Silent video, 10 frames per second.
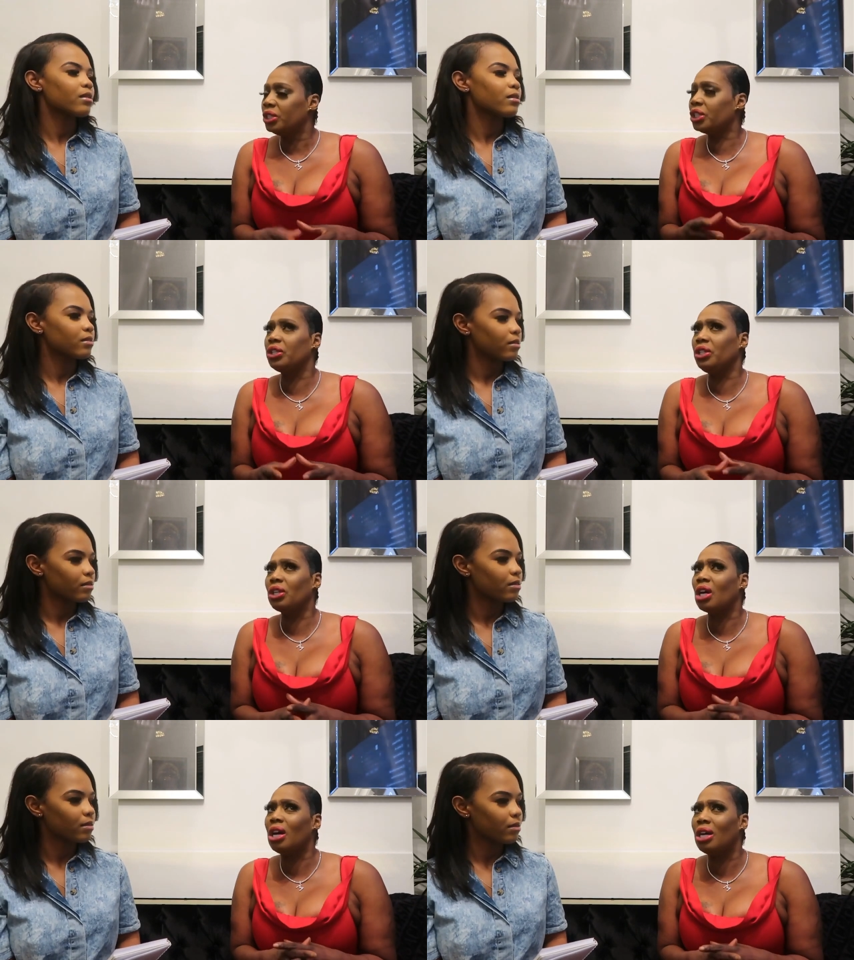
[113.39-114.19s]
Speaker 1: So
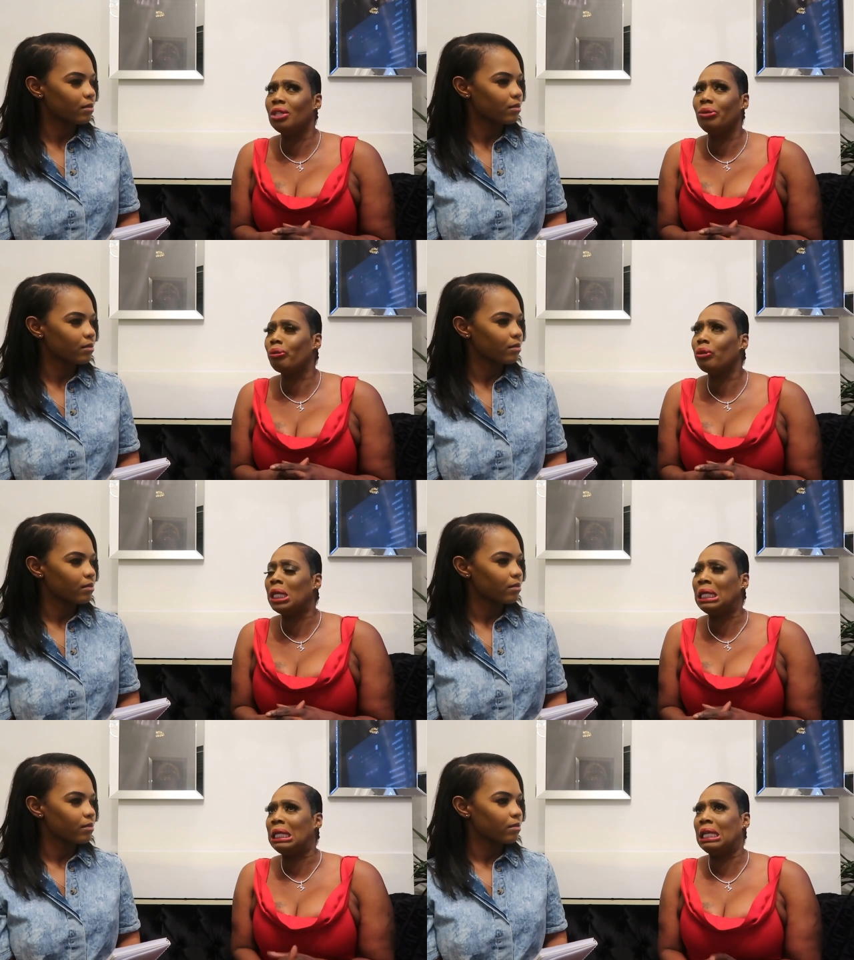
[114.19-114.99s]
you can't
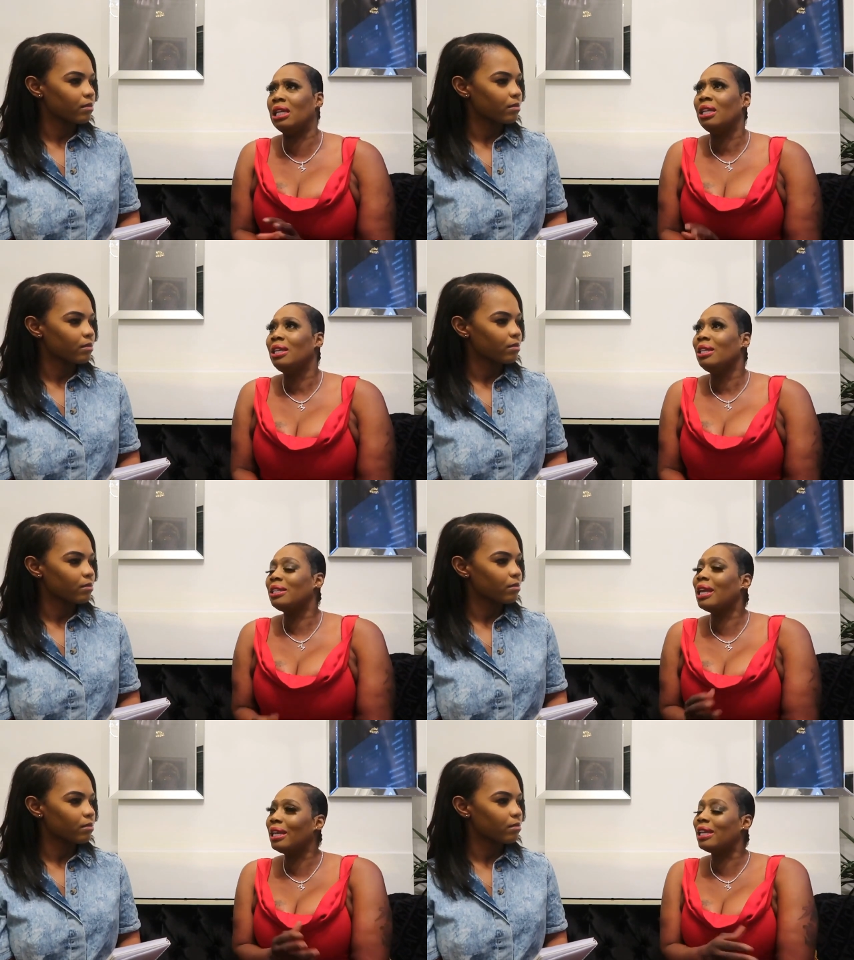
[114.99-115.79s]
really
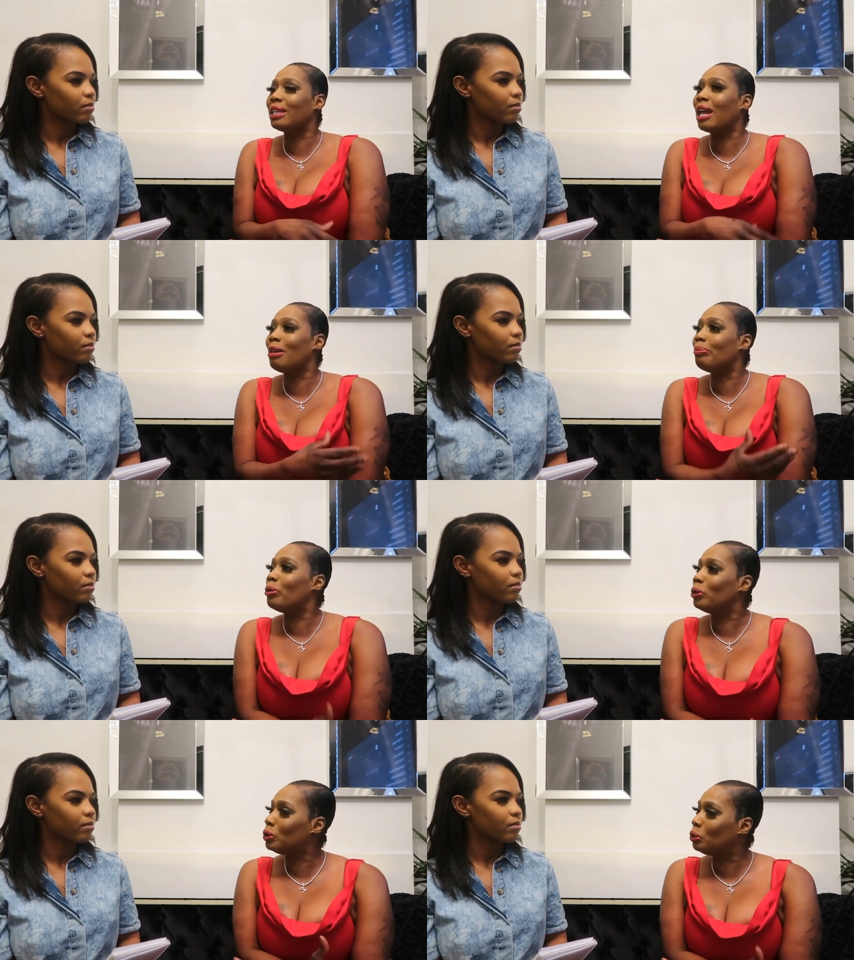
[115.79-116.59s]
take it and
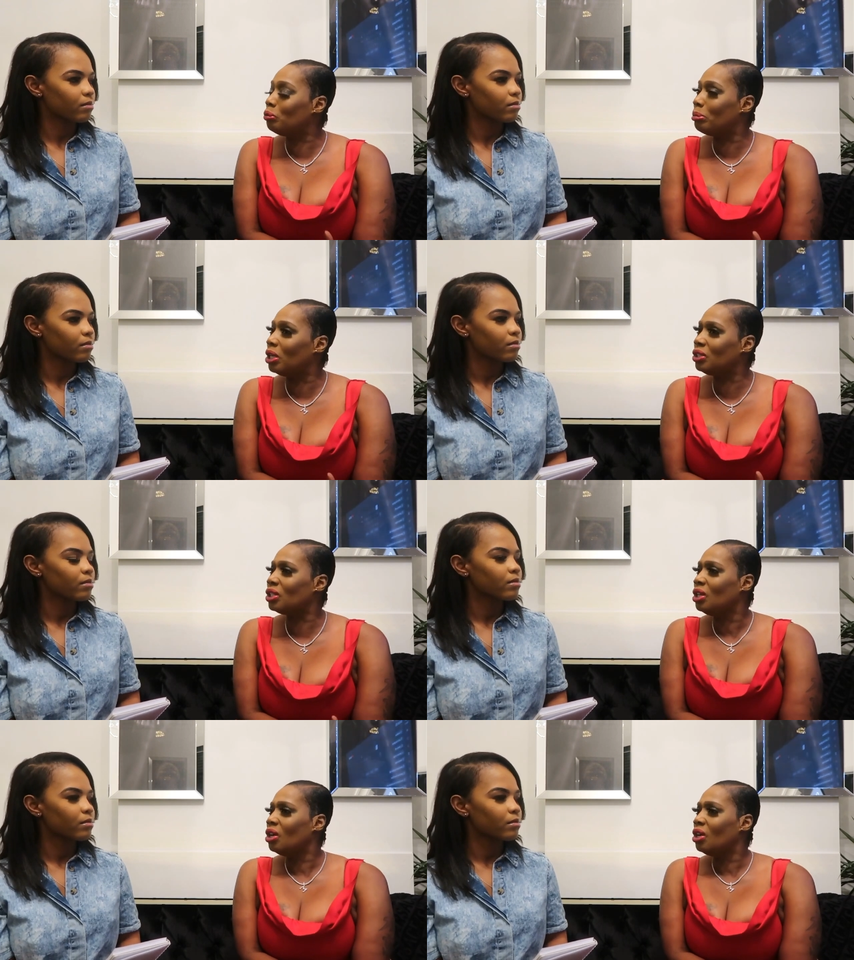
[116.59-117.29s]
board too much